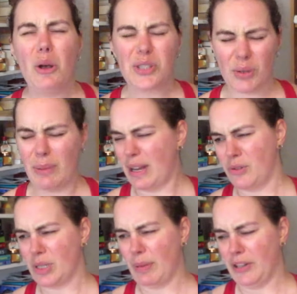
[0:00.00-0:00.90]
Also, I meant
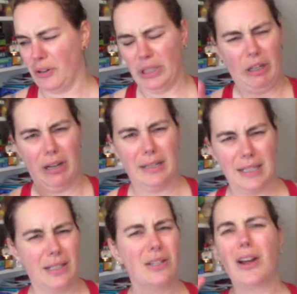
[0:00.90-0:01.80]
to explain earlier and didn't,